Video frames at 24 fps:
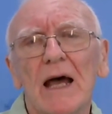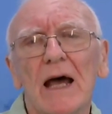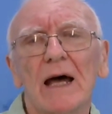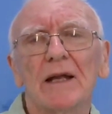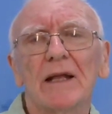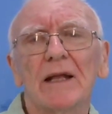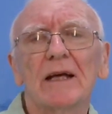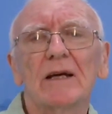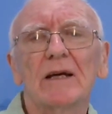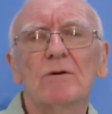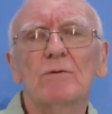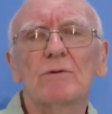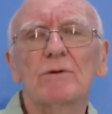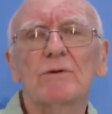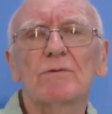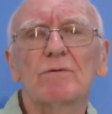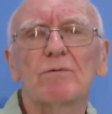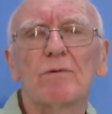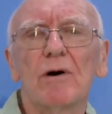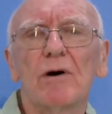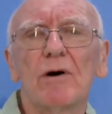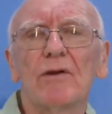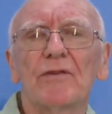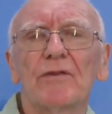And
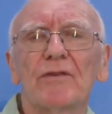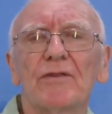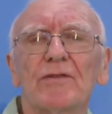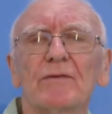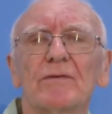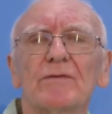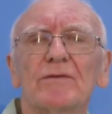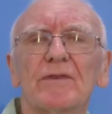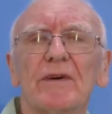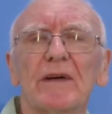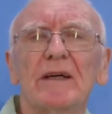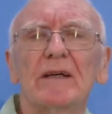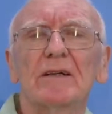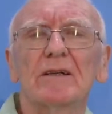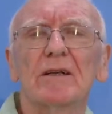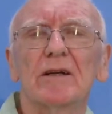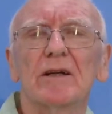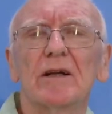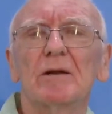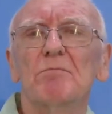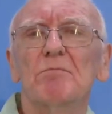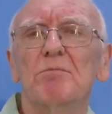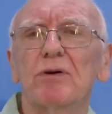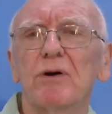Engels was taken
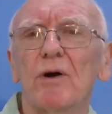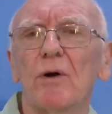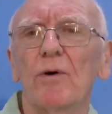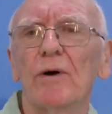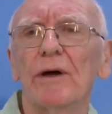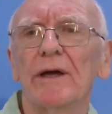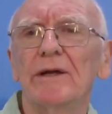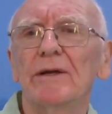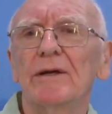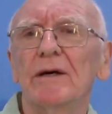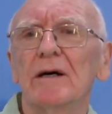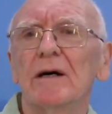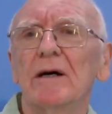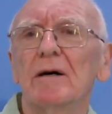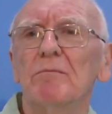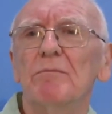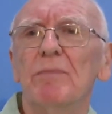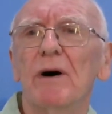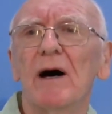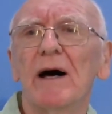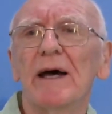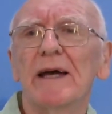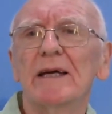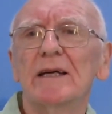and employed
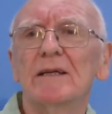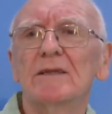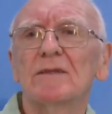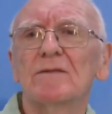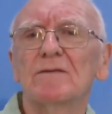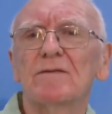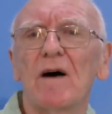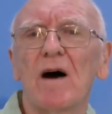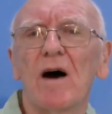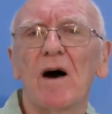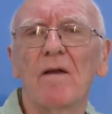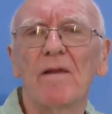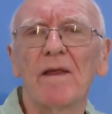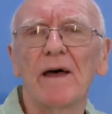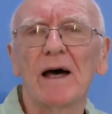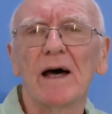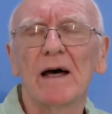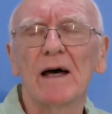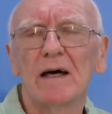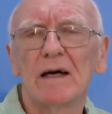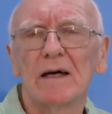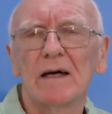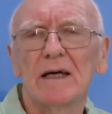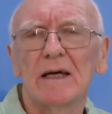by his
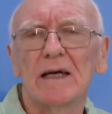father